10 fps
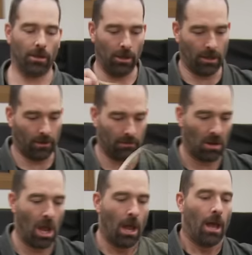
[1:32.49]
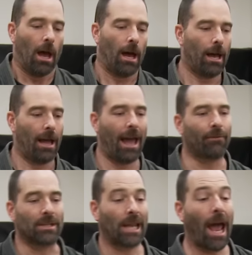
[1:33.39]
you can uh,
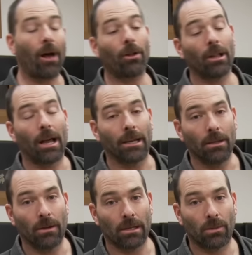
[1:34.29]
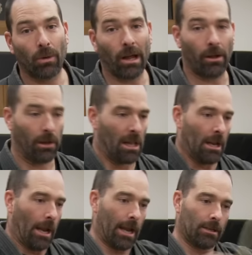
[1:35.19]
have a towel on you as well
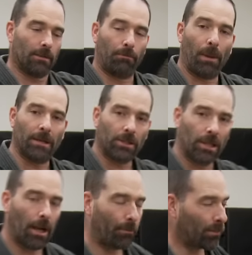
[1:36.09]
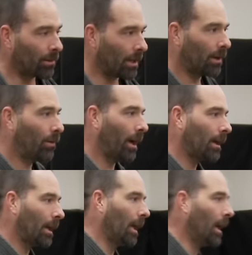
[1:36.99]
and just bunch it up really quick.